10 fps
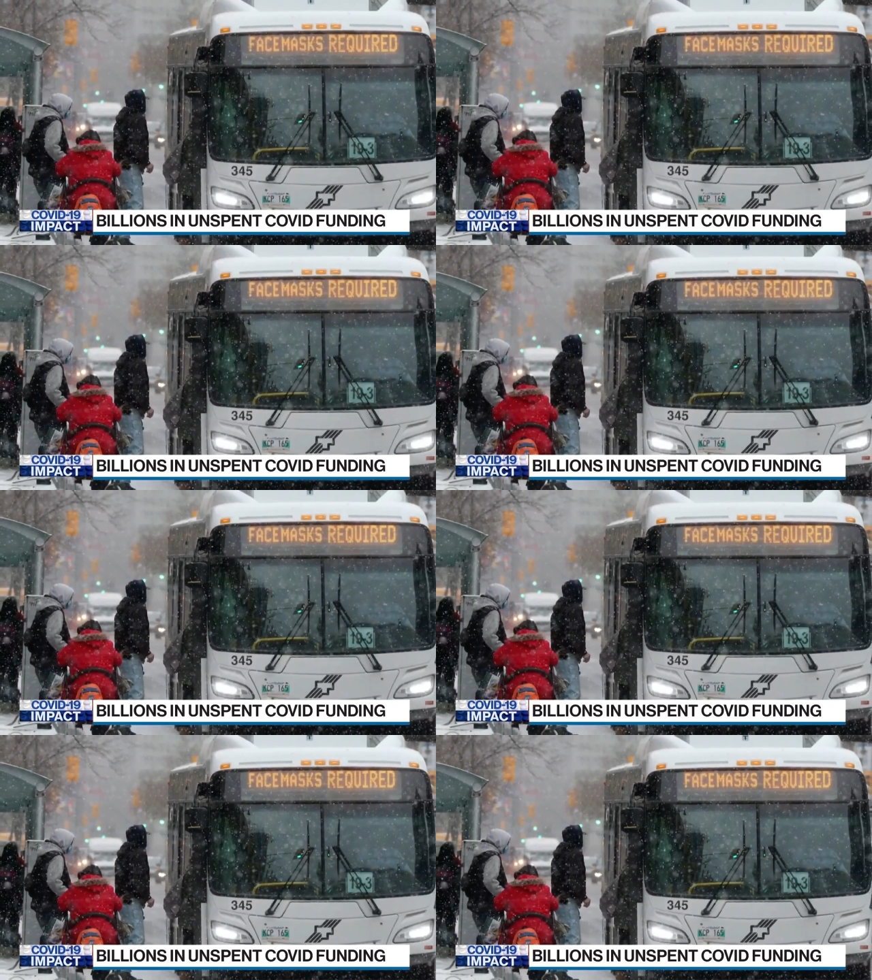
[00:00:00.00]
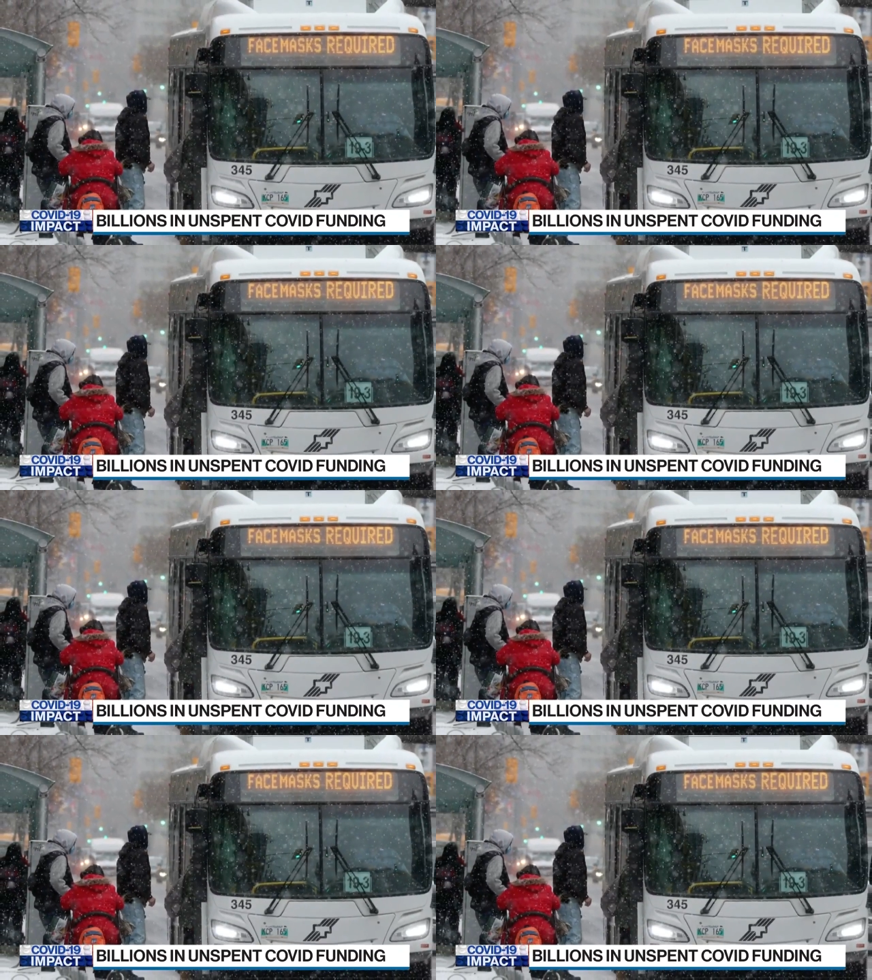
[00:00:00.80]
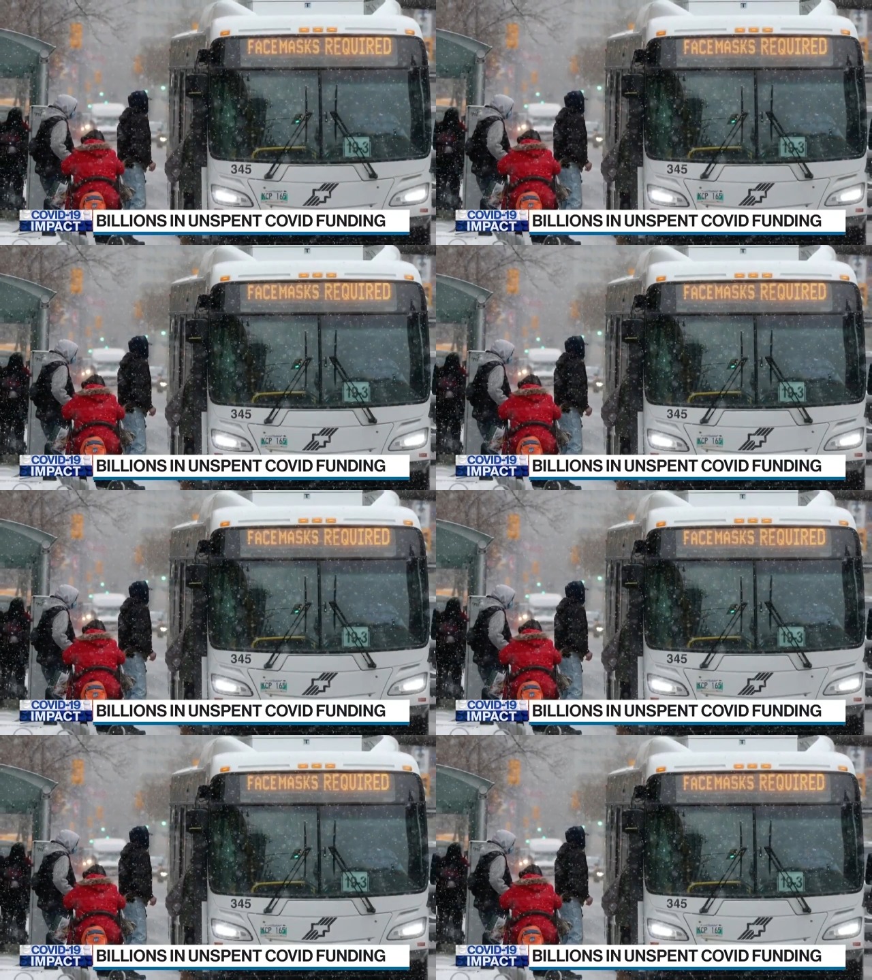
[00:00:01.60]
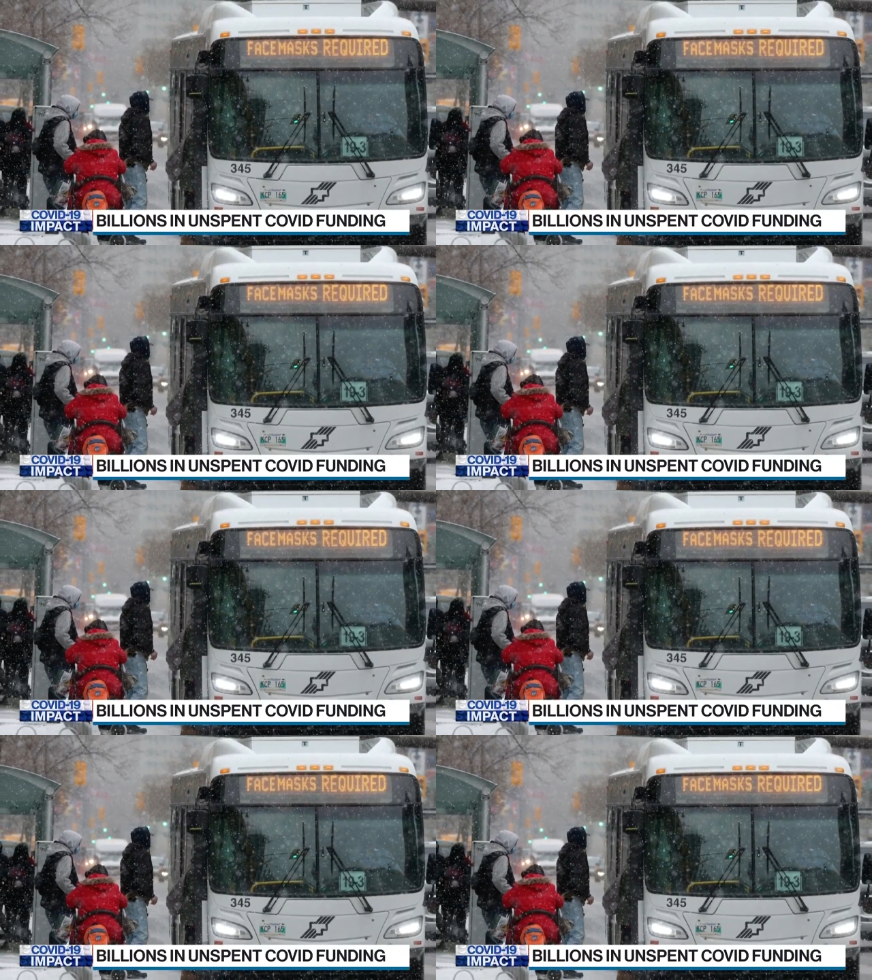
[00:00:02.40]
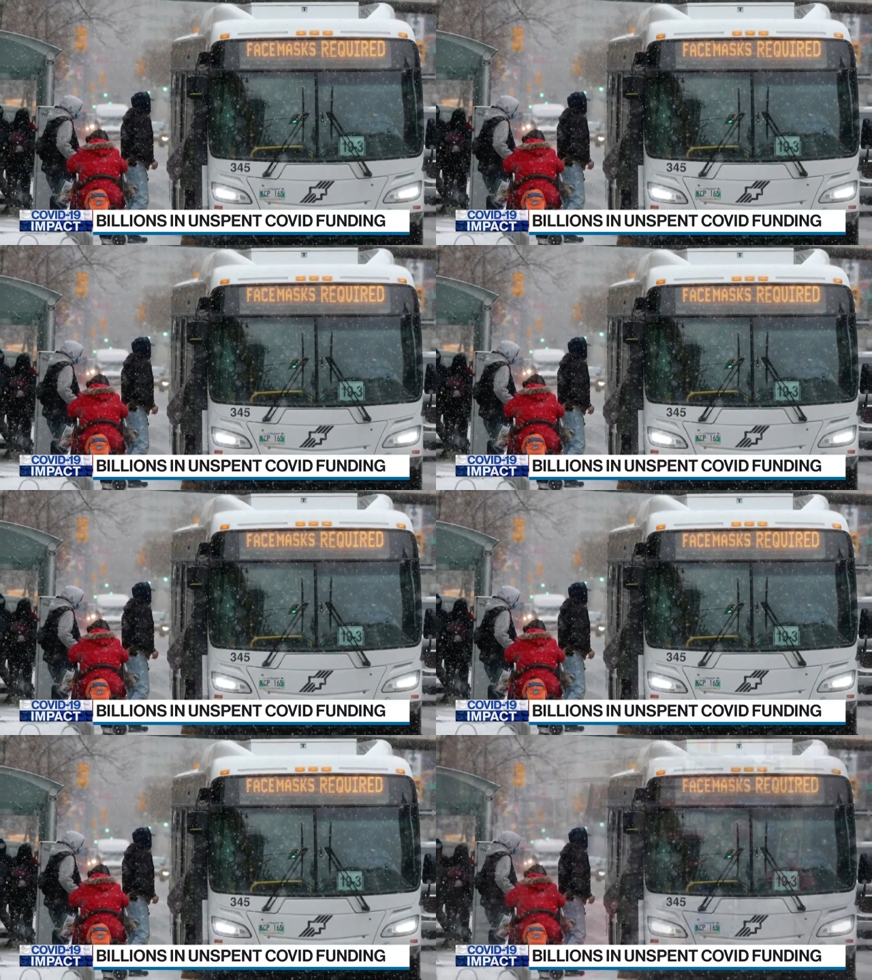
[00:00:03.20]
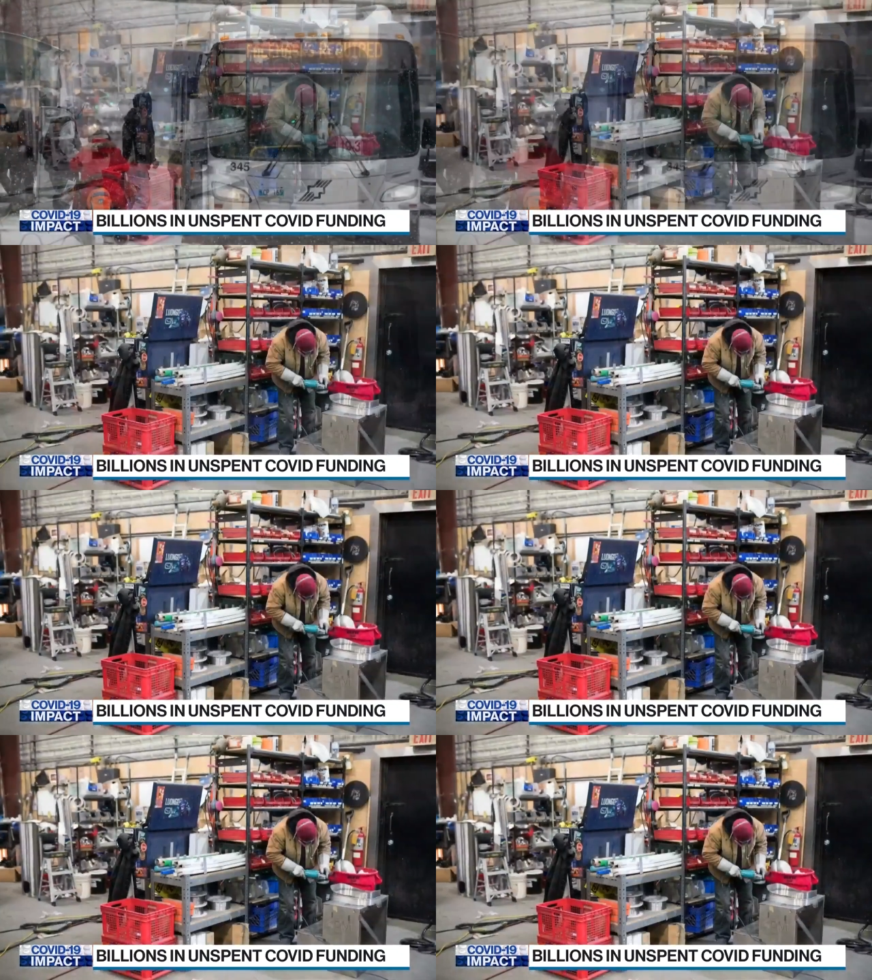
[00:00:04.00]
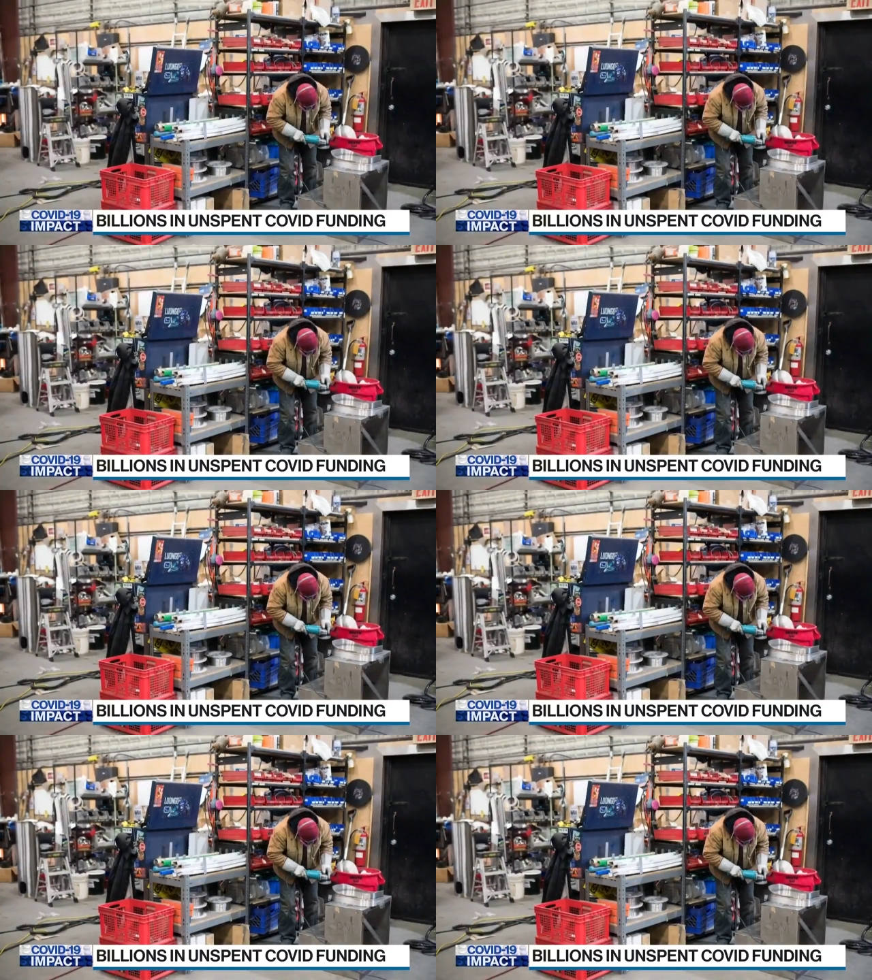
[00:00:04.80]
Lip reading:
No face is visible, so there are no lips to read.